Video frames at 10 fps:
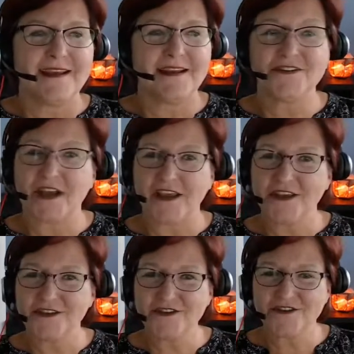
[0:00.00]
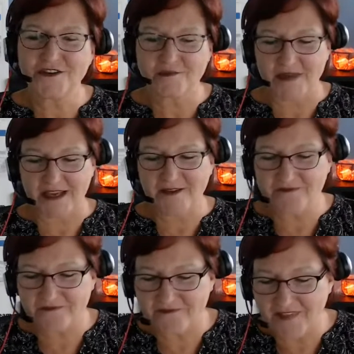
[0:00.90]
And Jackie assured me
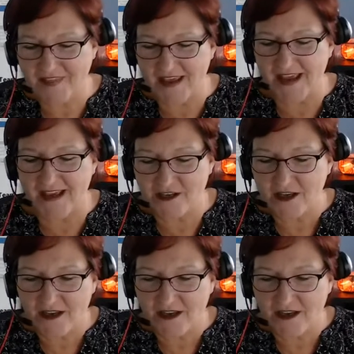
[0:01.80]
that